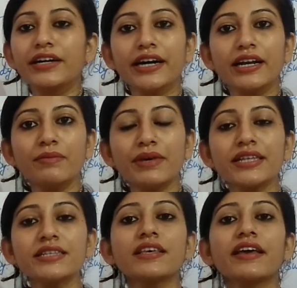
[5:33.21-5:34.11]
Dull
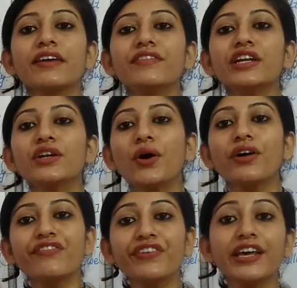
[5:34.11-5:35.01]
means he will
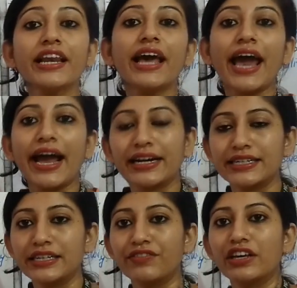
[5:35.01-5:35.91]
not feel
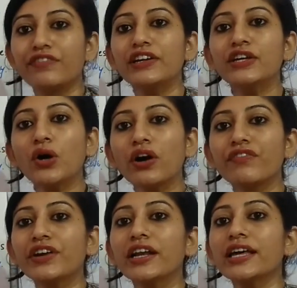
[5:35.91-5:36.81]
active, he will
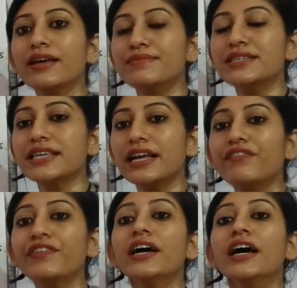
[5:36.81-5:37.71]
not feel himself